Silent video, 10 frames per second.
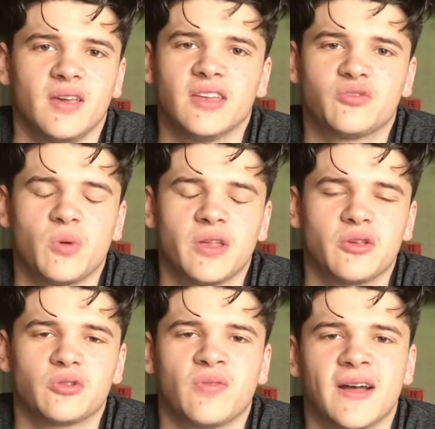It's one of
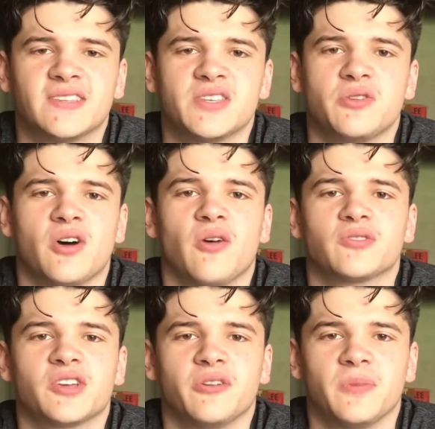those fights that you thought
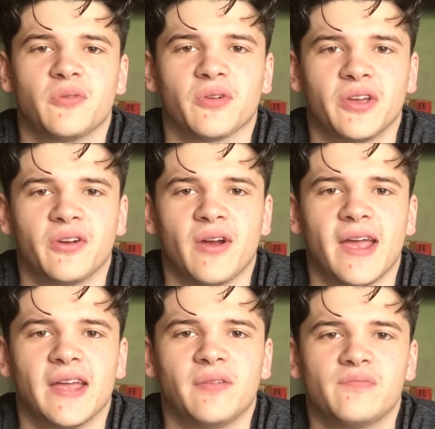was going to be really
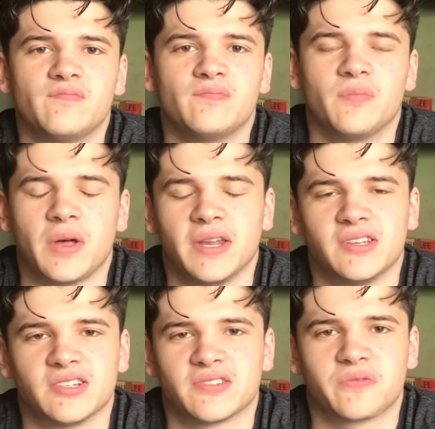great, but
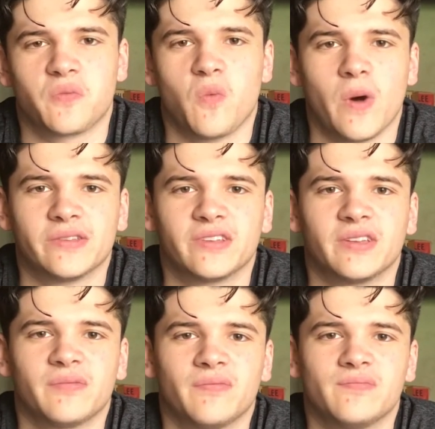it just
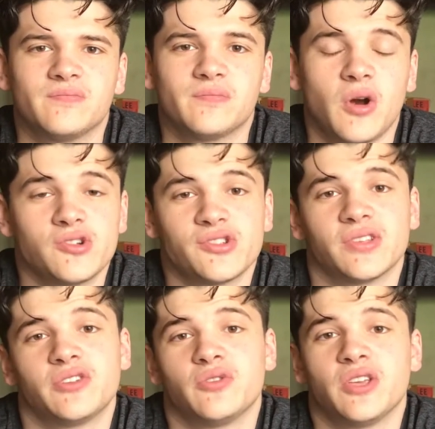wasn't.
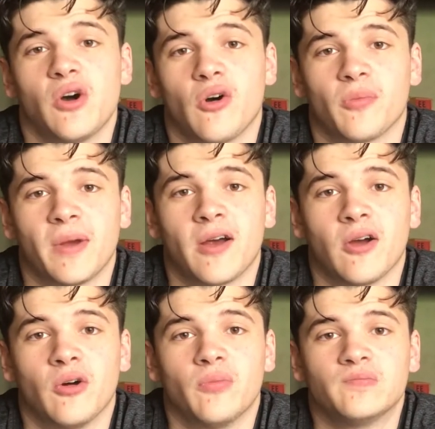Partially due to Yoel
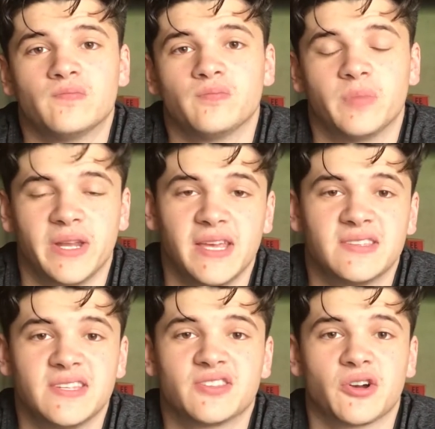Romero, but
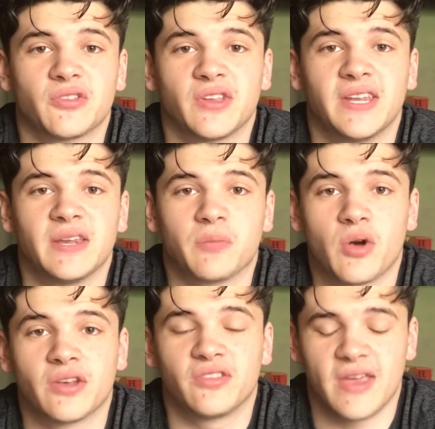Izzy certainly didn't
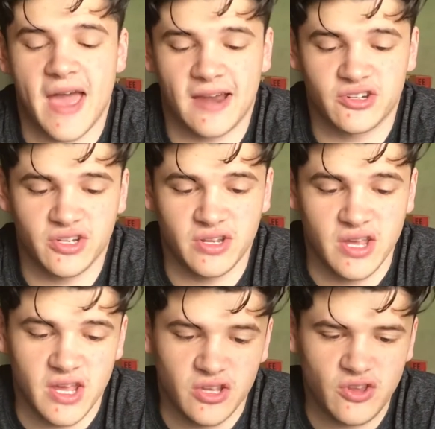press the action.
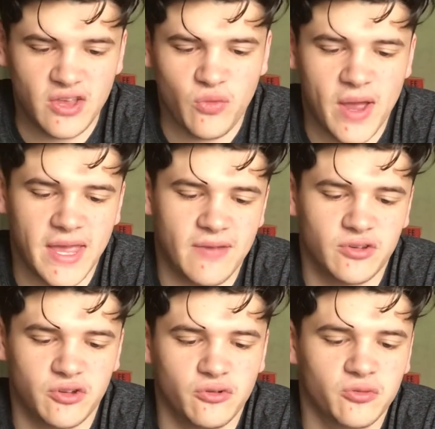So that's why I gave
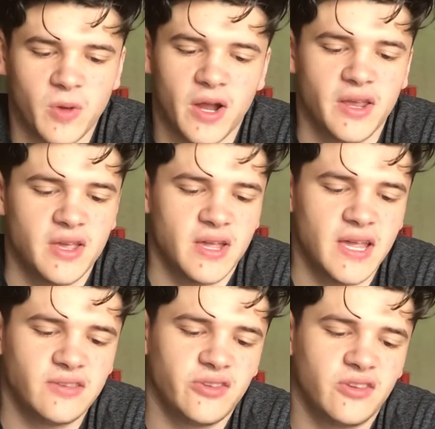it to Usman.
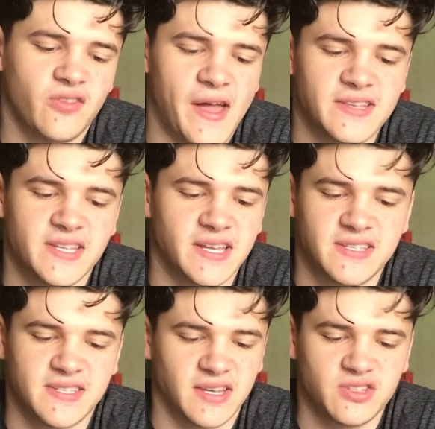Izzy slides in at
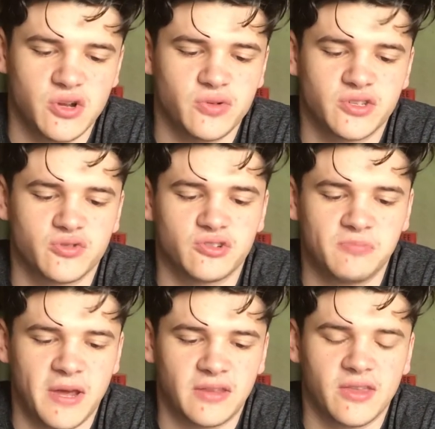6. No
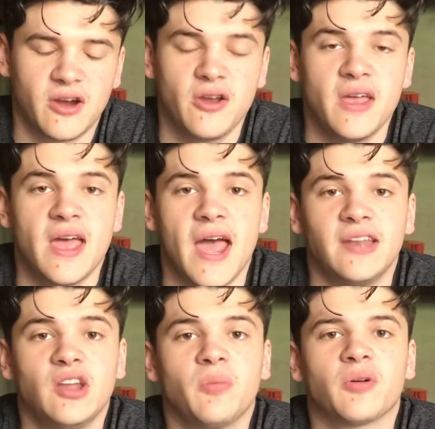disrespect there.
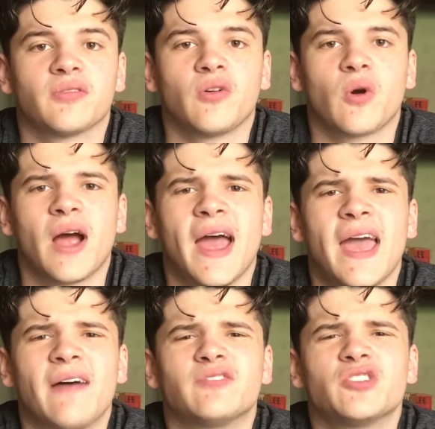At number 4, I
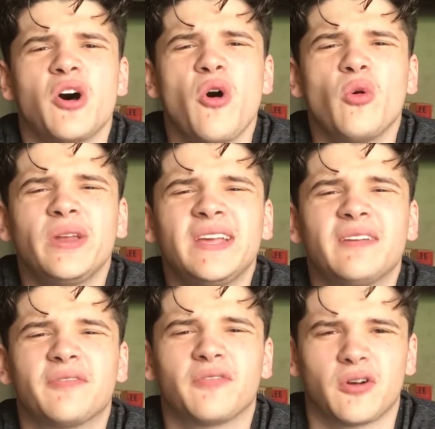have Tony
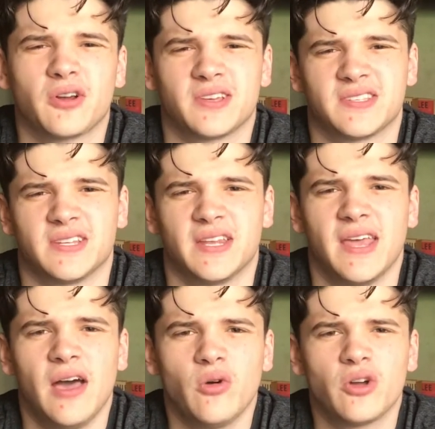Ferguson,
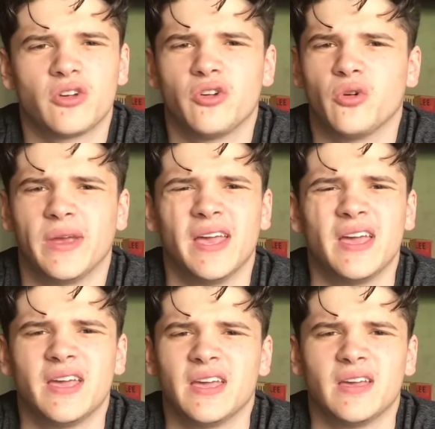El Cucuy,
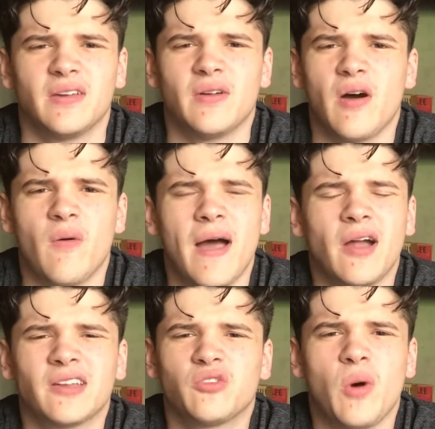
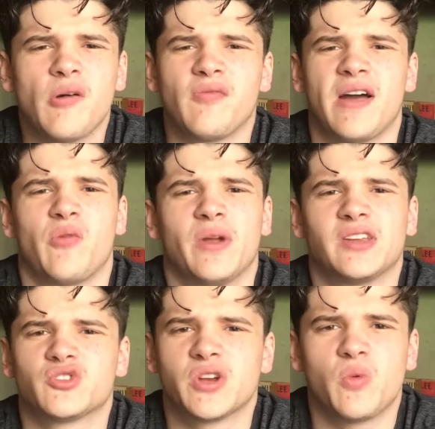on a 12-fight
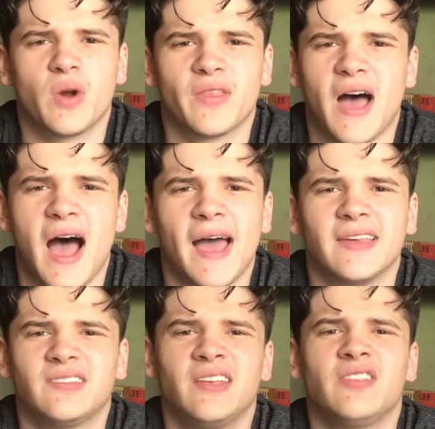winning streak, one of the
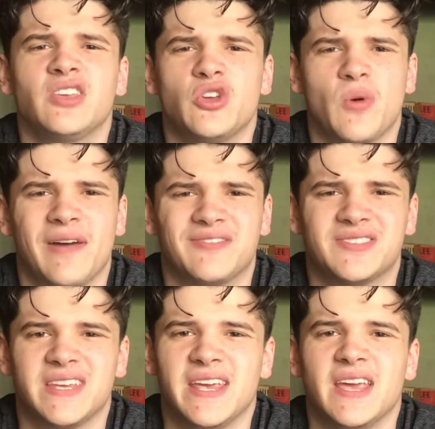highest in the
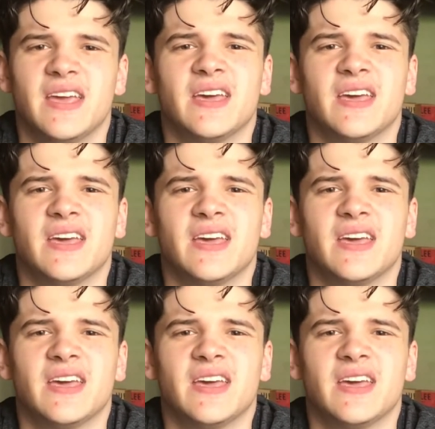UFC.